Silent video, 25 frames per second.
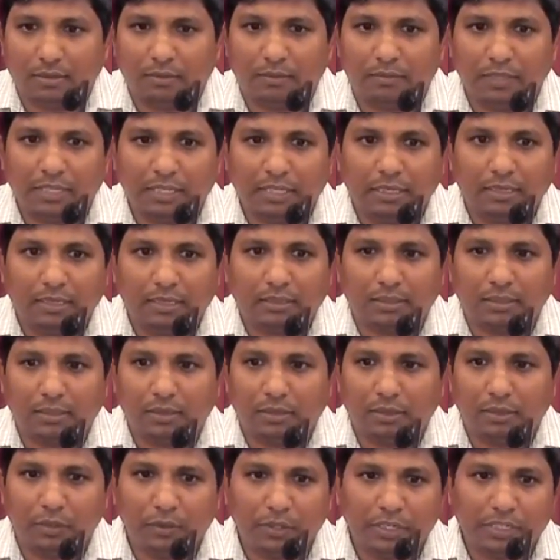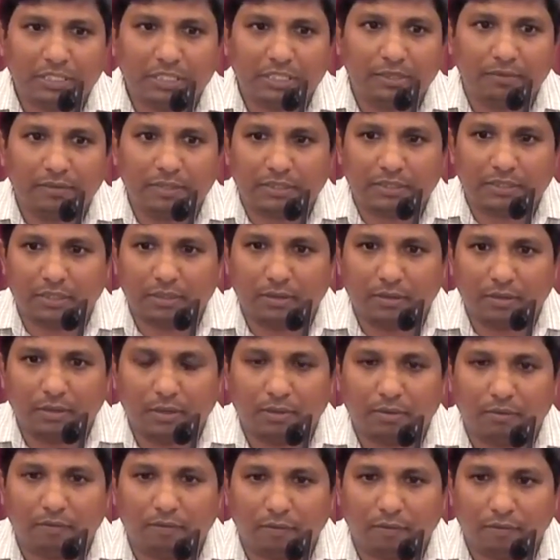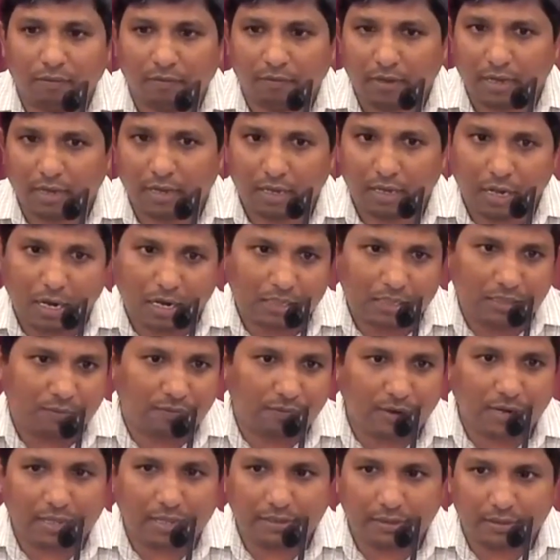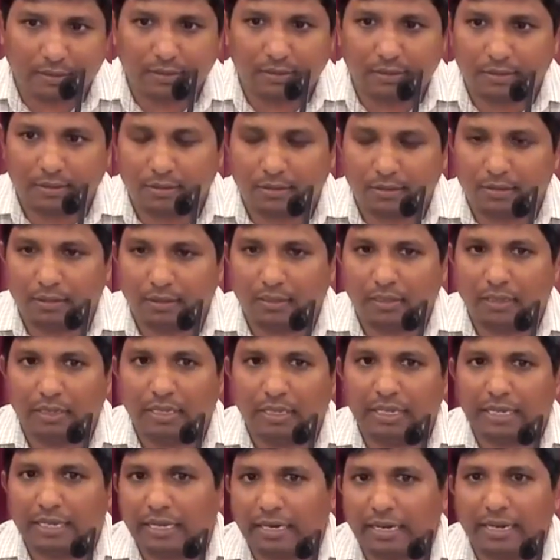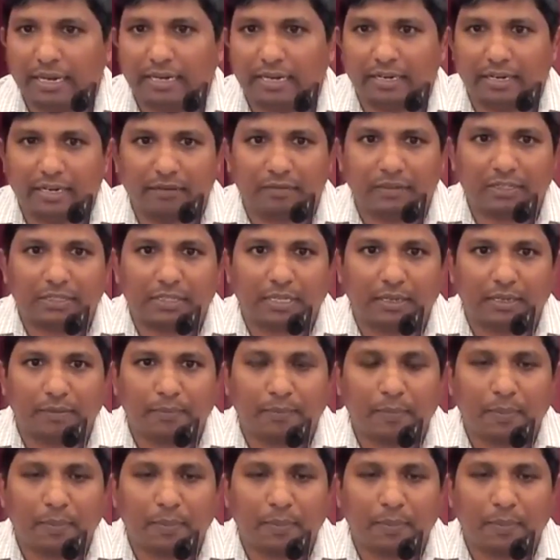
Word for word: we unity with God the Father, he created everything.